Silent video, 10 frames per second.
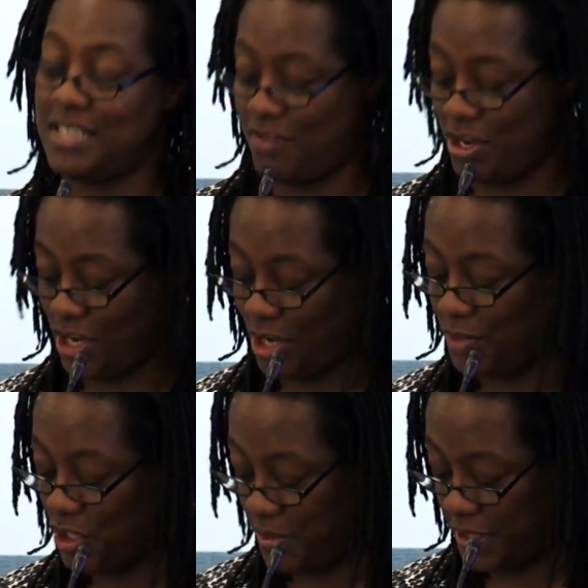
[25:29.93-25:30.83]
her own home,
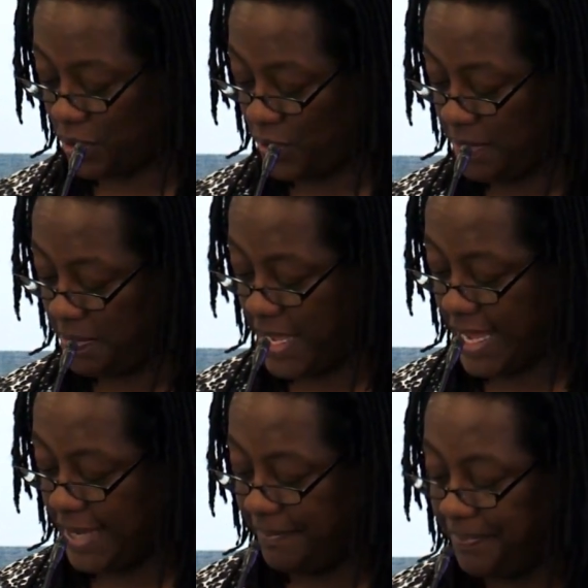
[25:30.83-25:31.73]
she'll be the queen
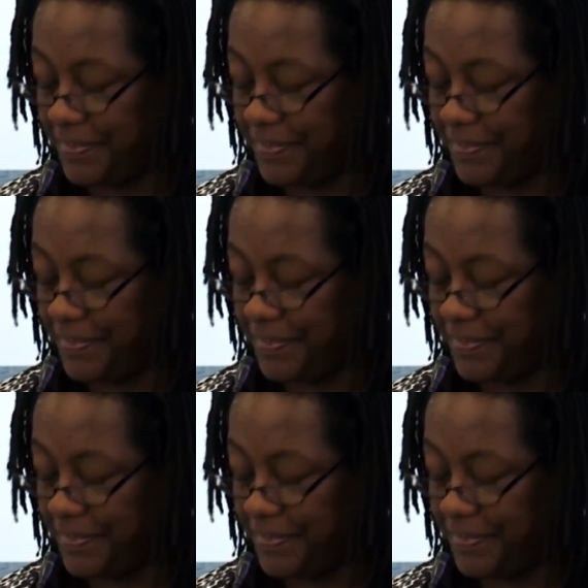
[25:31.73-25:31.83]
bee.